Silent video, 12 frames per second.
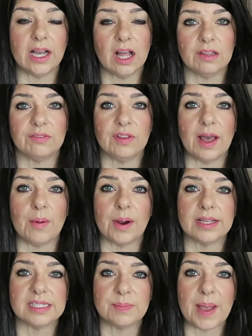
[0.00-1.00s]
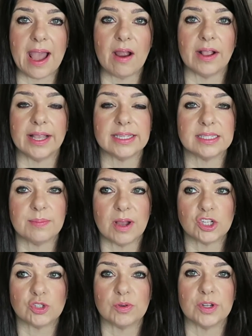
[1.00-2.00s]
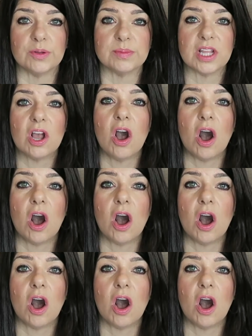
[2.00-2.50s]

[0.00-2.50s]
cauliflower, asparagus, mushrooms.